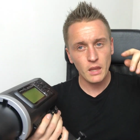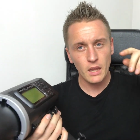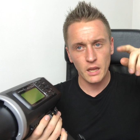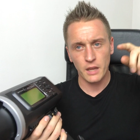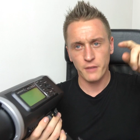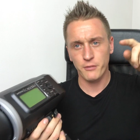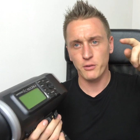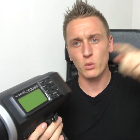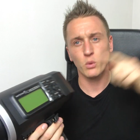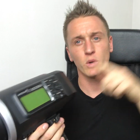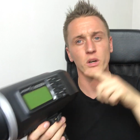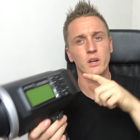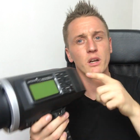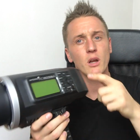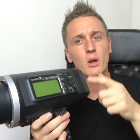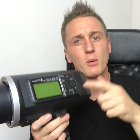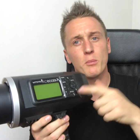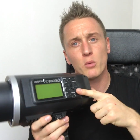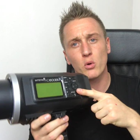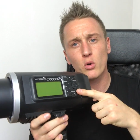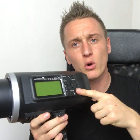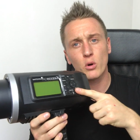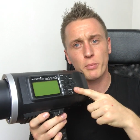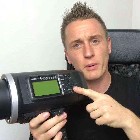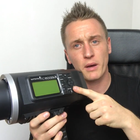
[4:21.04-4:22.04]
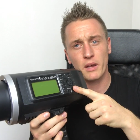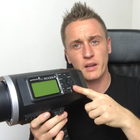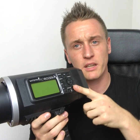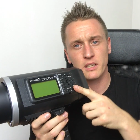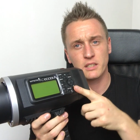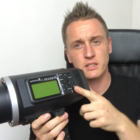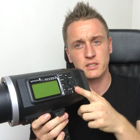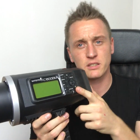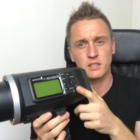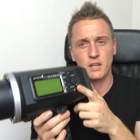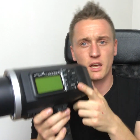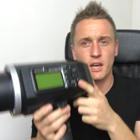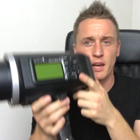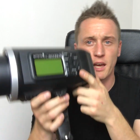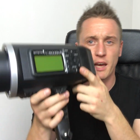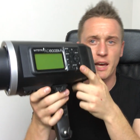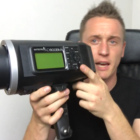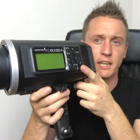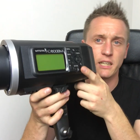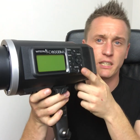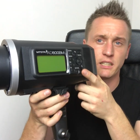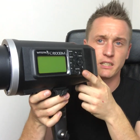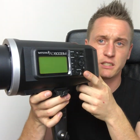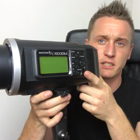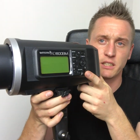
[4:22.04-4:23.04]
if you want to know more about this
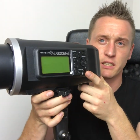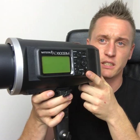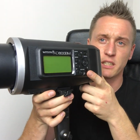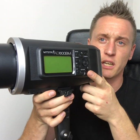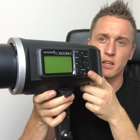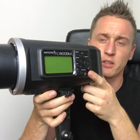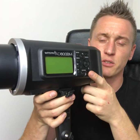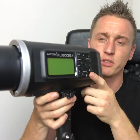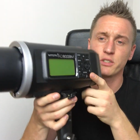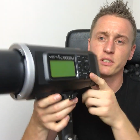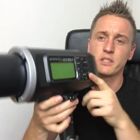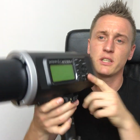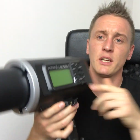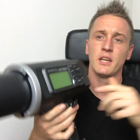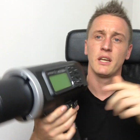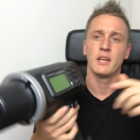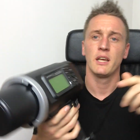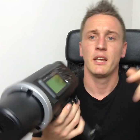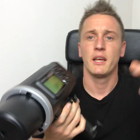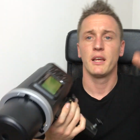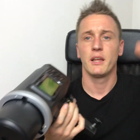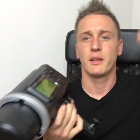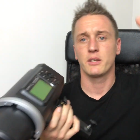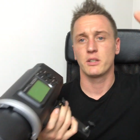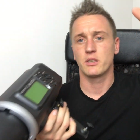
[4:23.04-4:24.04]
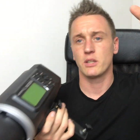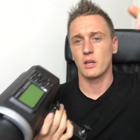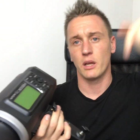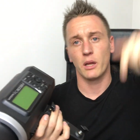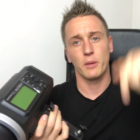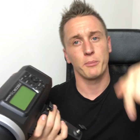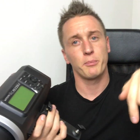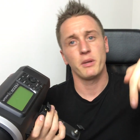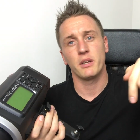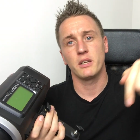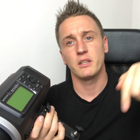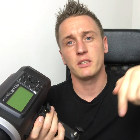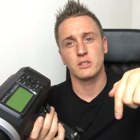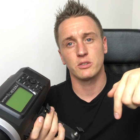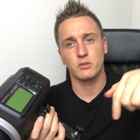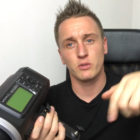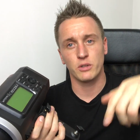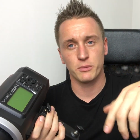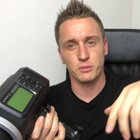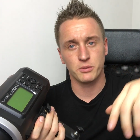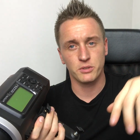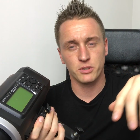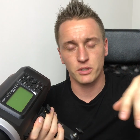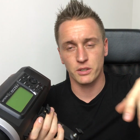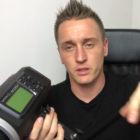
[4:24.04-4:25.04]
AD600, there'll be a
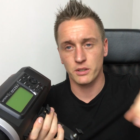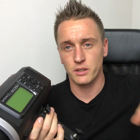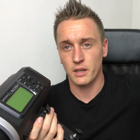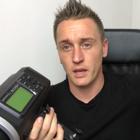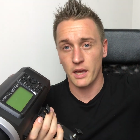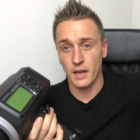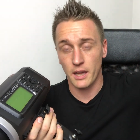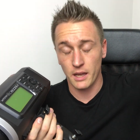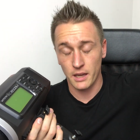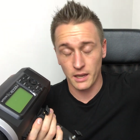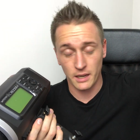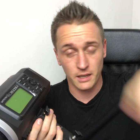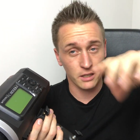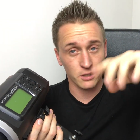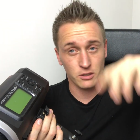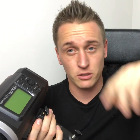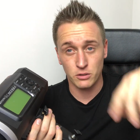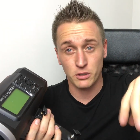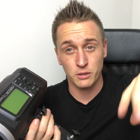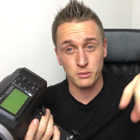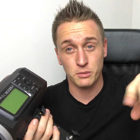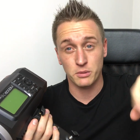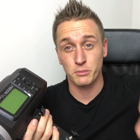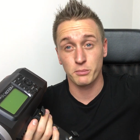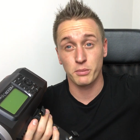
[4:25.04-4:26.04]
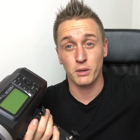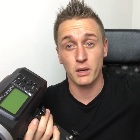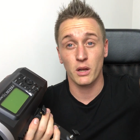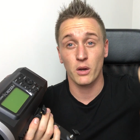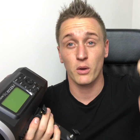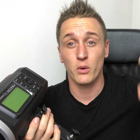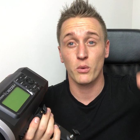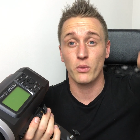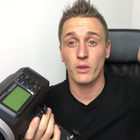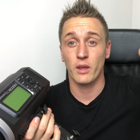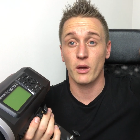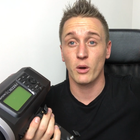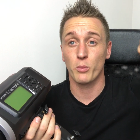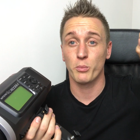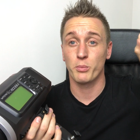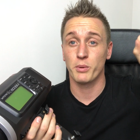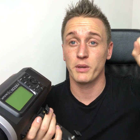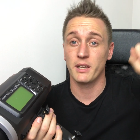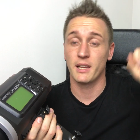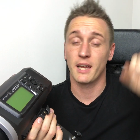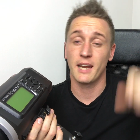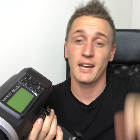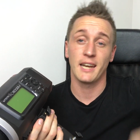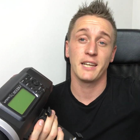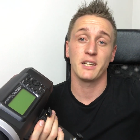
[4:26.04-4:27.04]
description in the description below. There'll
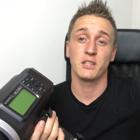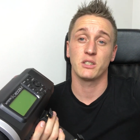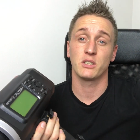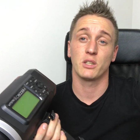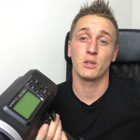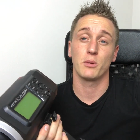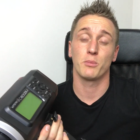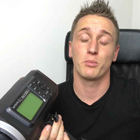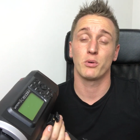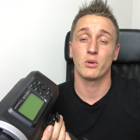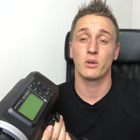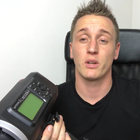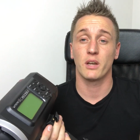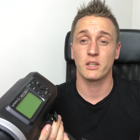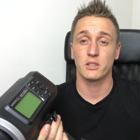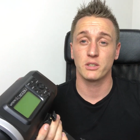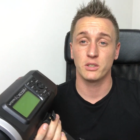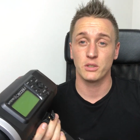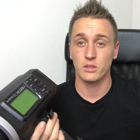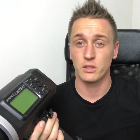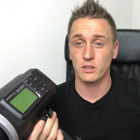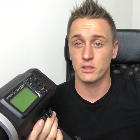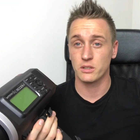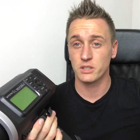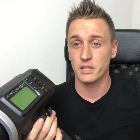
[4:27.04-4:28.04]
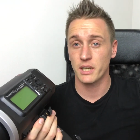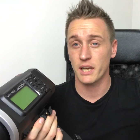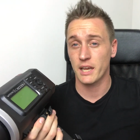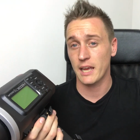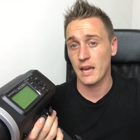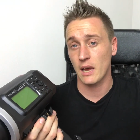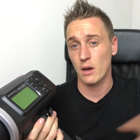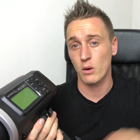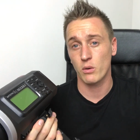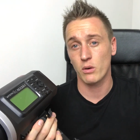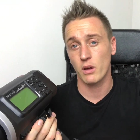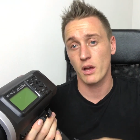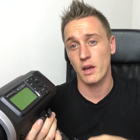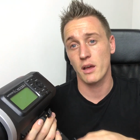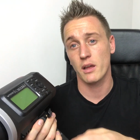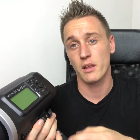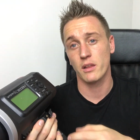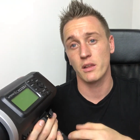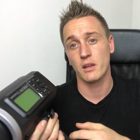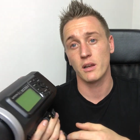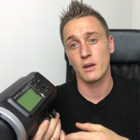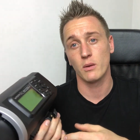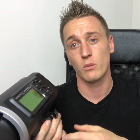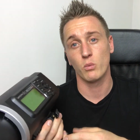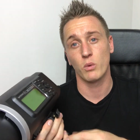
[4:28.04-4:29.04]
be a link to the product. You can check out
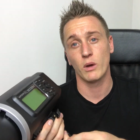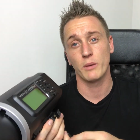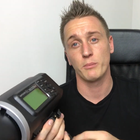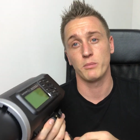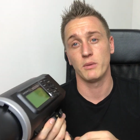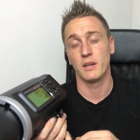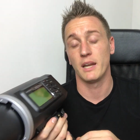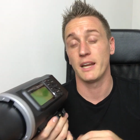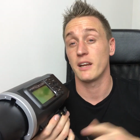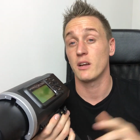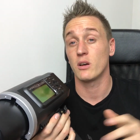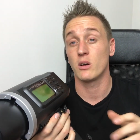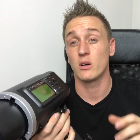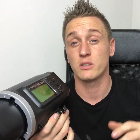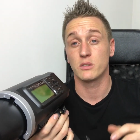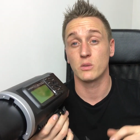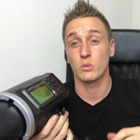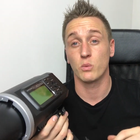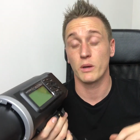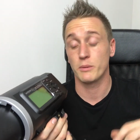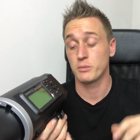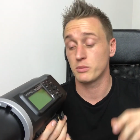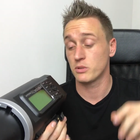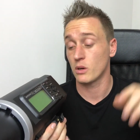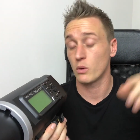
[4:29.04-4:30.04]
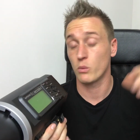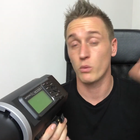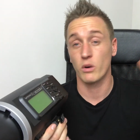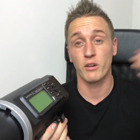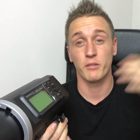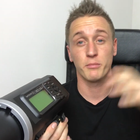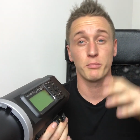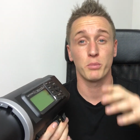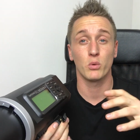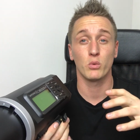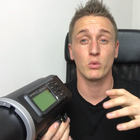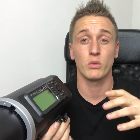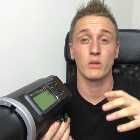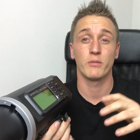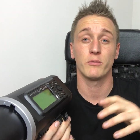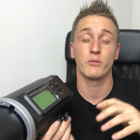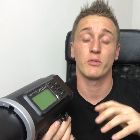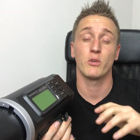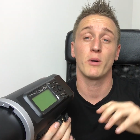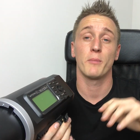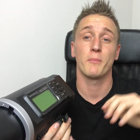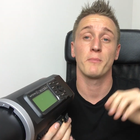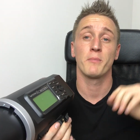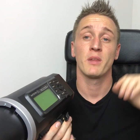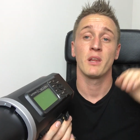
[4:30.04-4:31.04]
the Len Carter website where I bought them
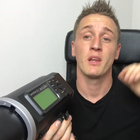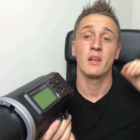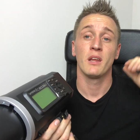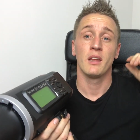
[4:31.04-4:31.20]
from.